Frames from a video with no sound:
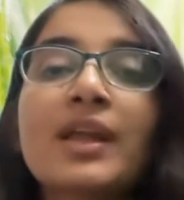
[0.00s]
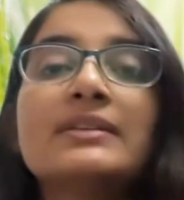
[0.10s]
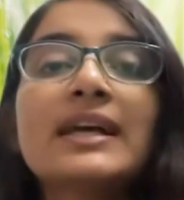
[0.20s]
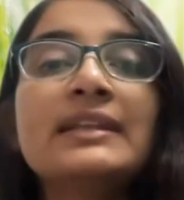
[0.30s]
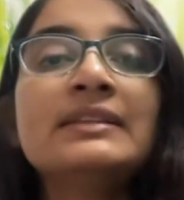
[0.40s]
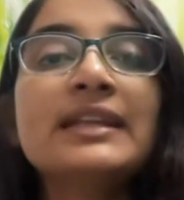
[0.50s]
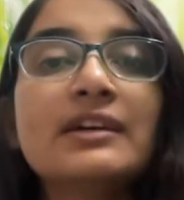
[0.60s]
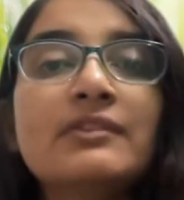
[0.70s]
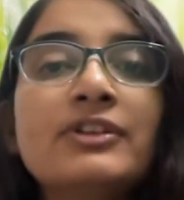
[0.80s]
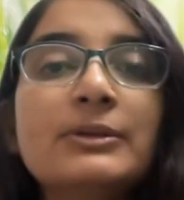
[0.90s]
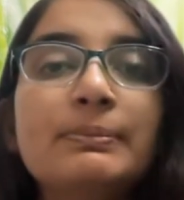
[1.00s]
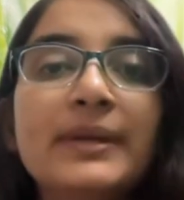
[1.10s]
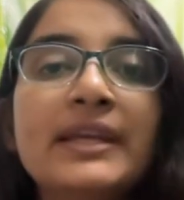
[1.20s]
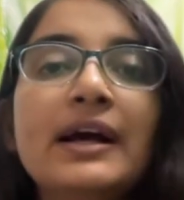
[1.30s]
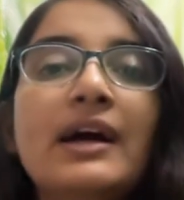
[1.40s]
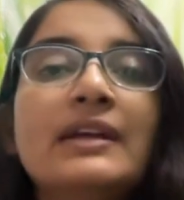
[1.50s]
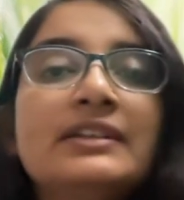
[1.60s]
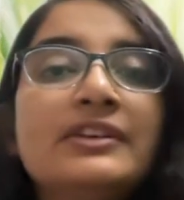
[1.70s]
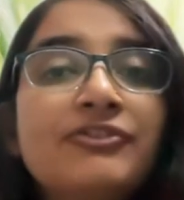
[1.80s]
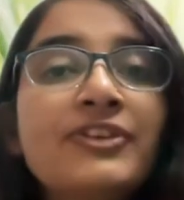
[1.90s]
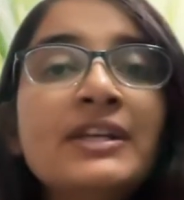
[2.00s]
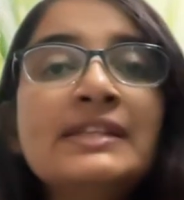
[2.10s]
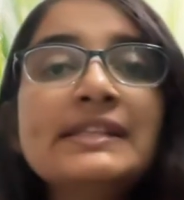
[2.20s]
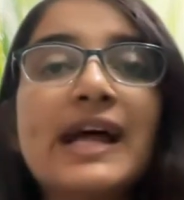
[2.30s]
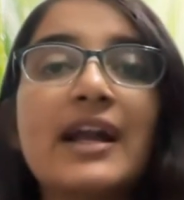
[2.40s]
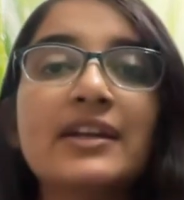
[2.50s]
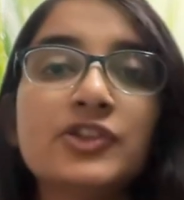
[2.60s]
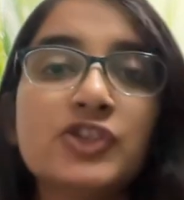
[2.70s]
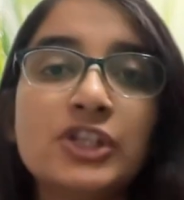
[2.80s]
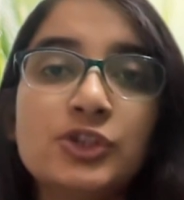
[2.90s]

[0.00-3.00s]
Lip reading: then there will be a different strategy